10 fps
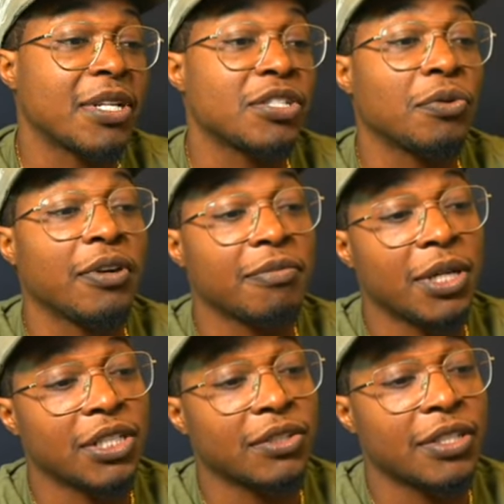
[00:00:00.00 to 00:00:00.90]
twelve
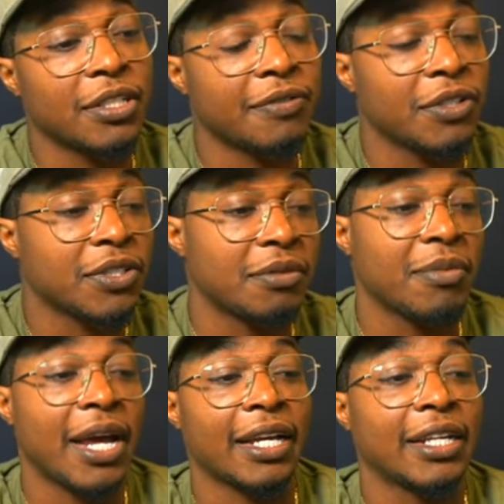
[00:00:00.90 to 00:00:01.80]
bucks on this Filson
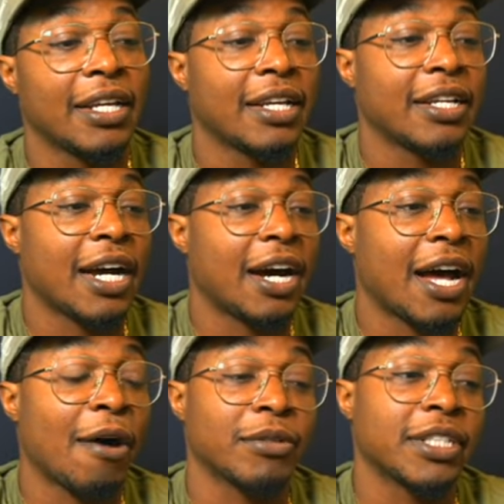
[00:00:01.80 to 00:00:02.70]
bag. Uh,
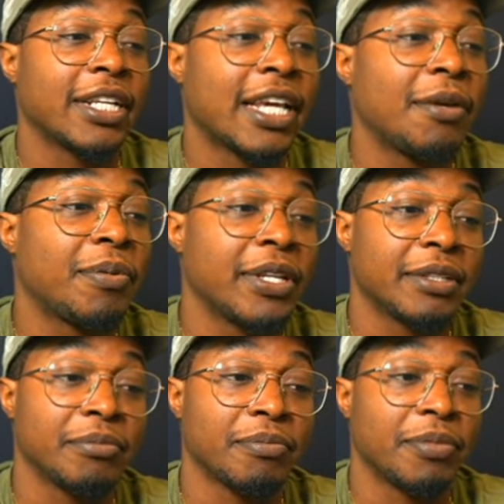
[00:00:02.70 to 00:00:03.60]
I was going to keep it,
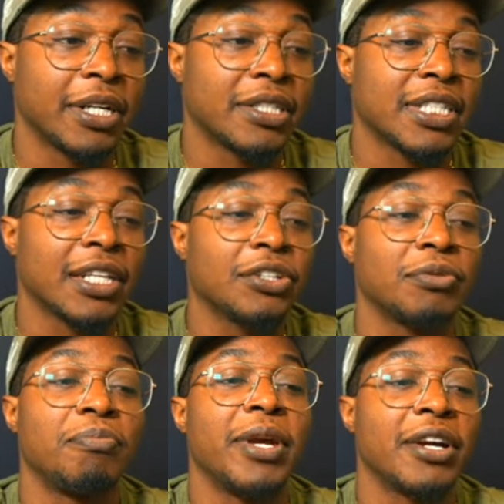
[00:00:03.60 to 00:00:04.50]
but it's a
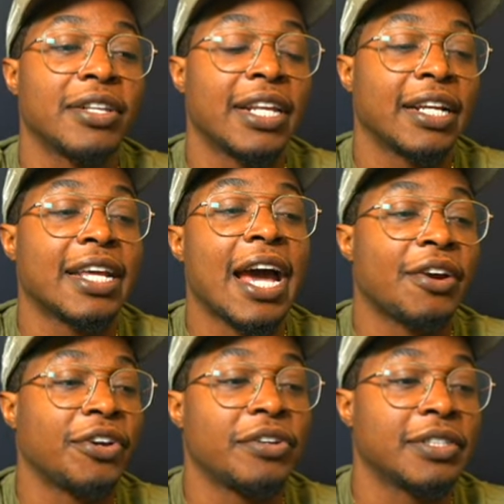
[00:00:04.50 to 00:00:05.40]
little bigger than a
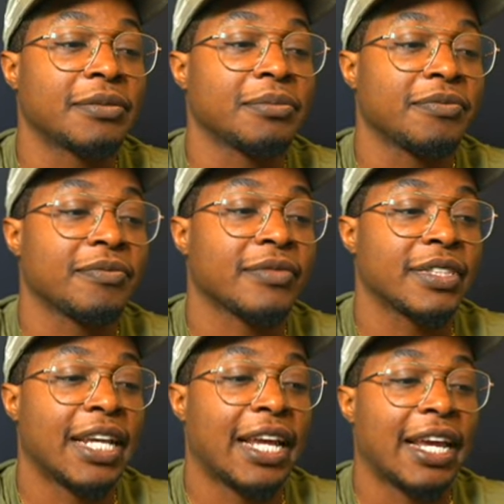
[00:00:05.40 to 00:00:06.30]
carry-on.
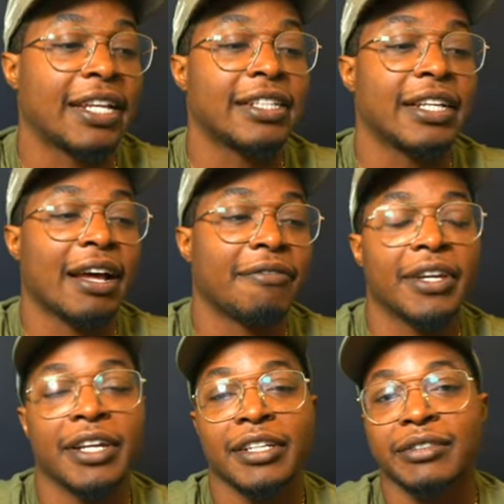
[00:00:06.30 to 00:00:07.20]
And I
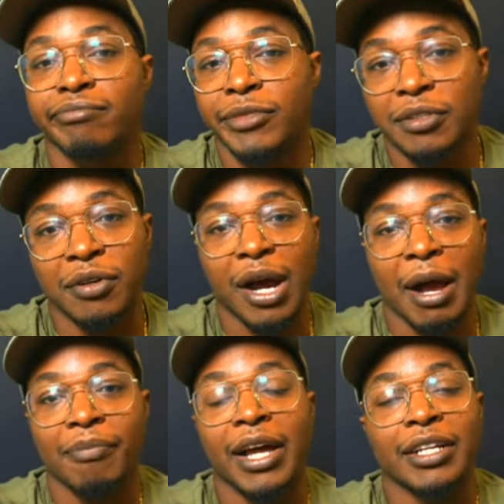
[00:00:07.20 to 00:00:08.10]
figured, you know,
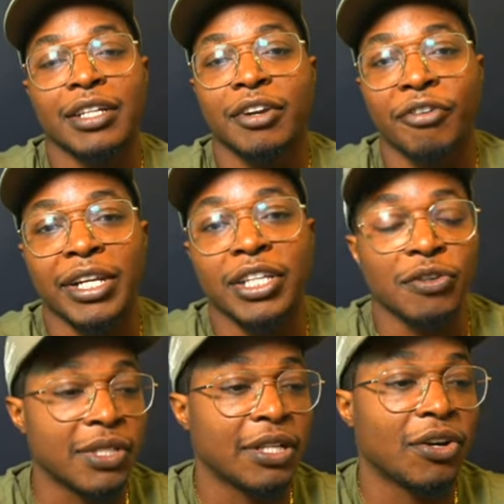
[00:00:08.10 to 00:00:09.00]
I'm not going to really
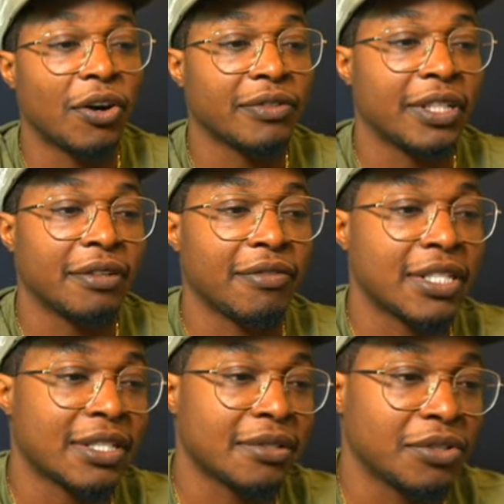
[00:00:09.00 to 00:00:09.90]
use it often if
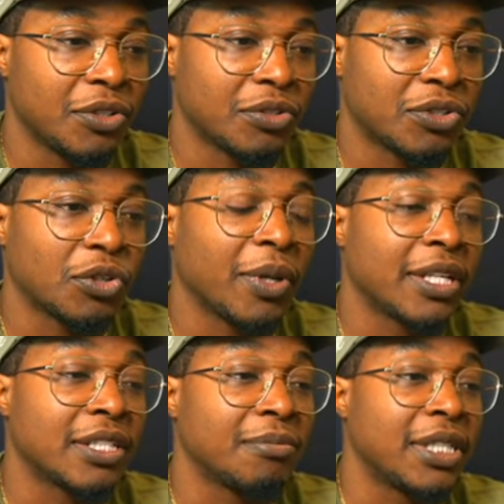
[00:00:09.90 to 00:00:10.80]
it's, you know, too
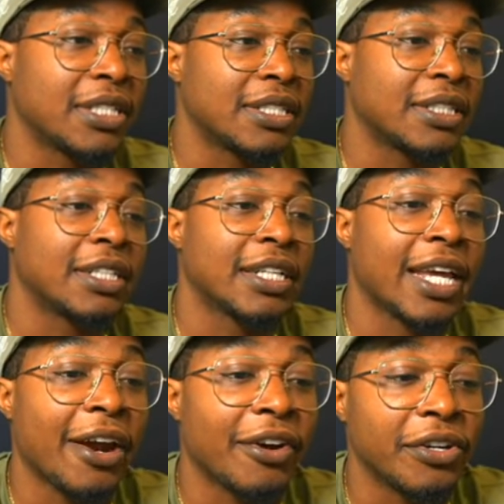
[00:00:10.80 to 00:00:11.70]
big to be considered a
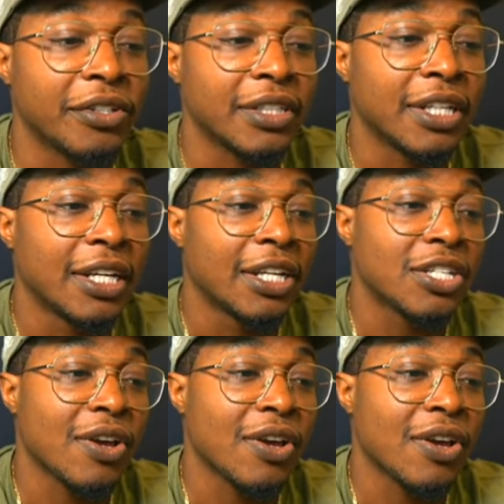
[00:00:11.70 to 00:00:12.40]
carry-on. So